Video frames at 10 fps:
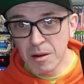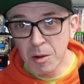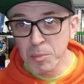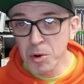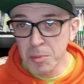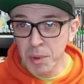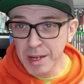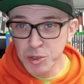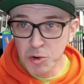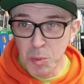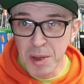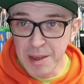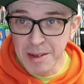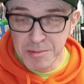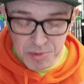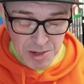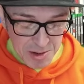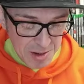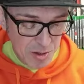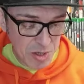I'll put a picture up here so
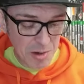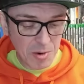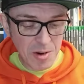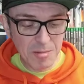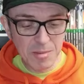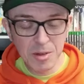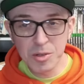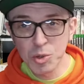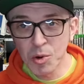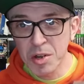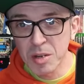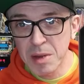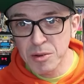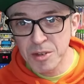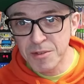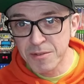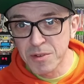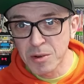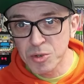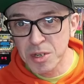you can see what I'm talking about if you've
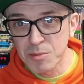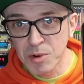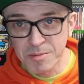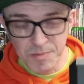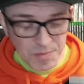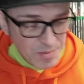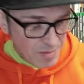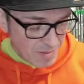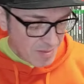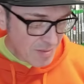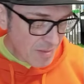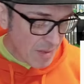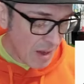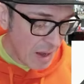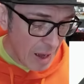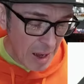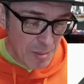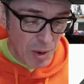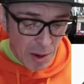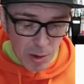not seen one.
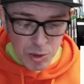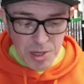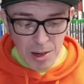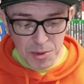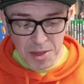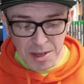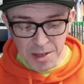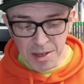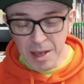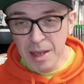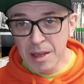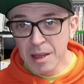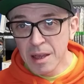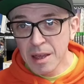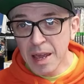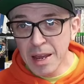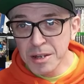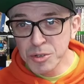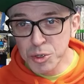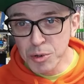But I also think, in
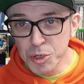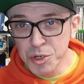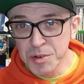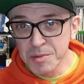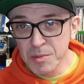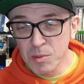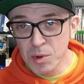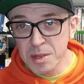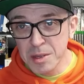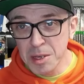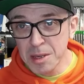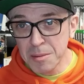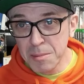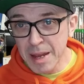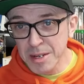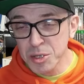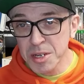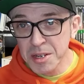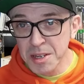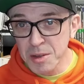conjunction with the Mega
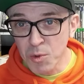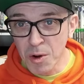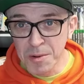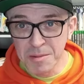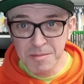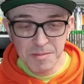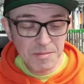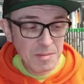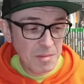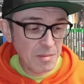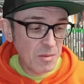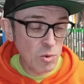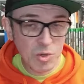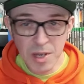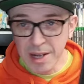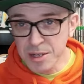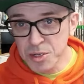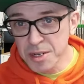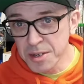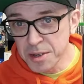CD one, or Sega
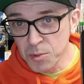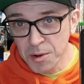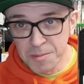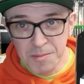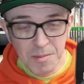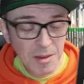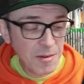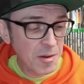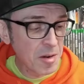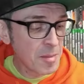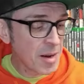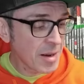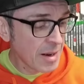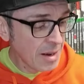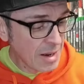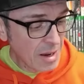CD one if you're in America,